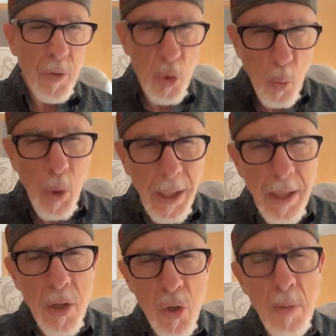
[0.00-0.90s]
The
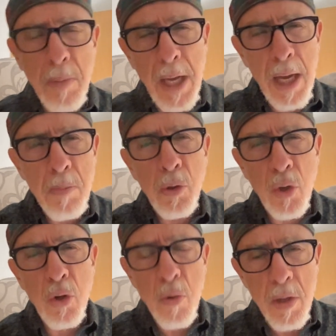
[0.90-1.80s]
willingness to be able
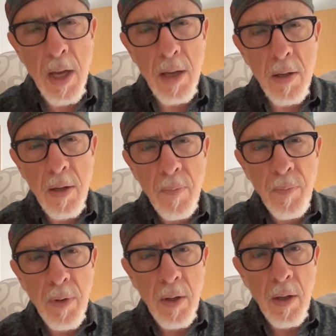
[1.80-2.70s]
to do that
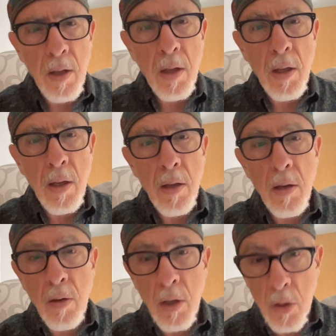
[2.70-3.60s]

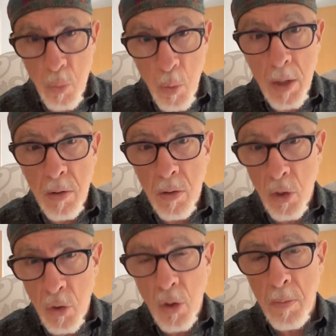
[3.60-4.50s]
is what
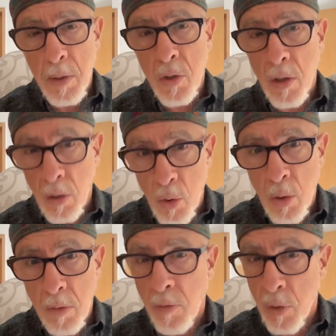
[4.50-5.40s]
determines a
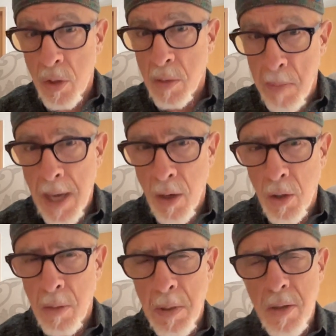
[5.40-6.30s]
good versus bad
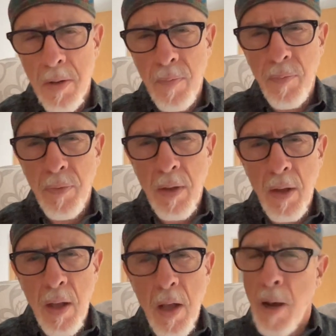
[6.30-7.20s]
argument.
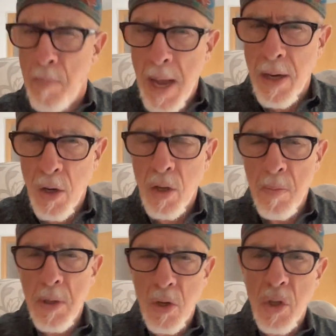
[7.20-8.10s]
A bad
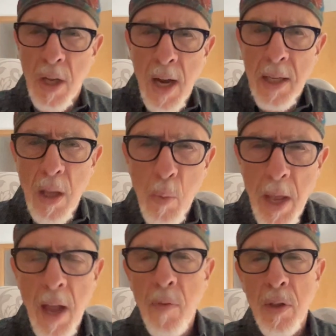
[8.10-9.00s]
argument is the kind that we
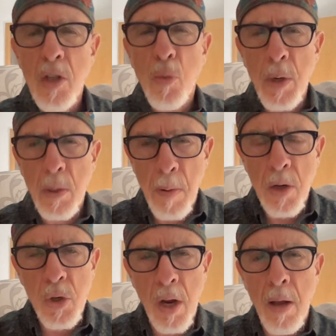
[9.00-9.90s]
have in this week's
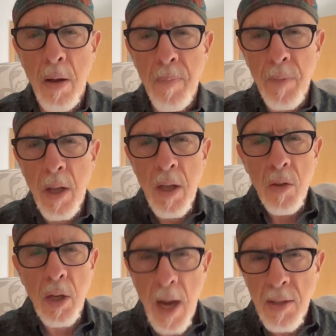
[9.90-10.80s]
parsha,
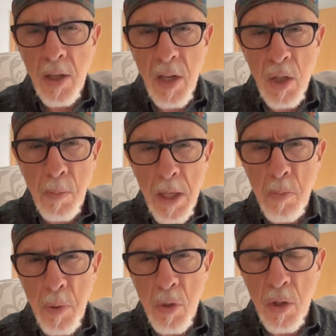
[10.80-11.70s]
the kind that takes place
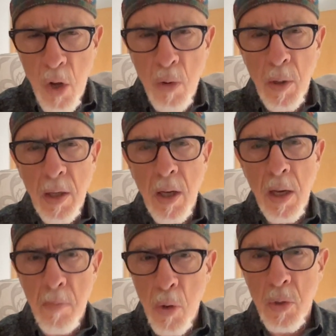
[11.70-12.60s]
between Korach
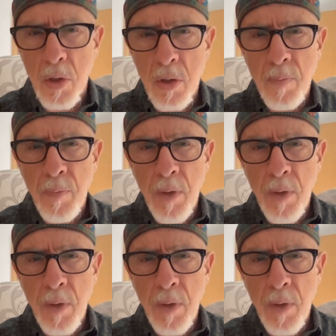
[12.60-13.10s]
and Moses.